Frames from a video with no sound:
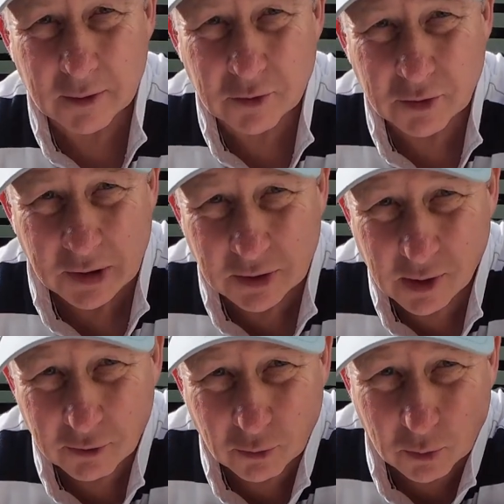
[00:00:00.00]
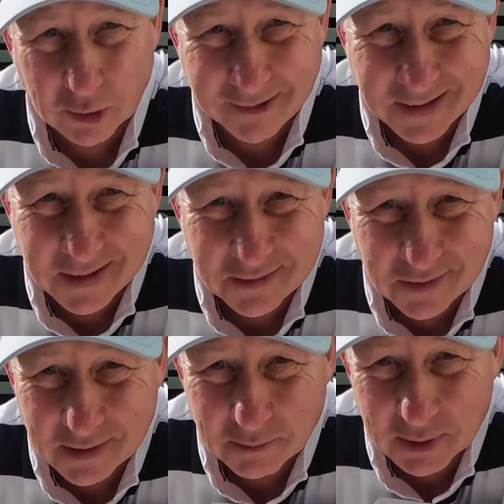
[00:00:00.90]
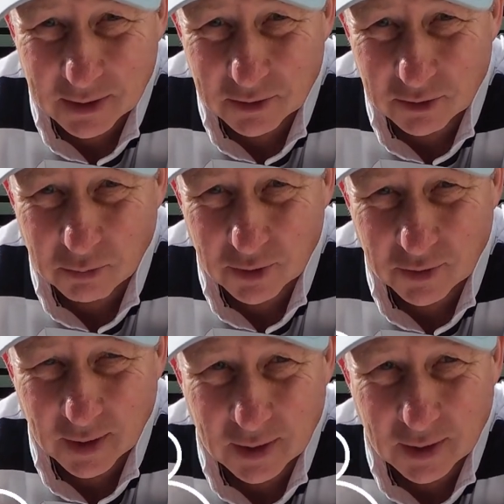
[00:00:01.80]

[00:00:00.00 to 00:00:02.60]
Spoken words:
Just need to go sort grandkids out a minute, just one sec.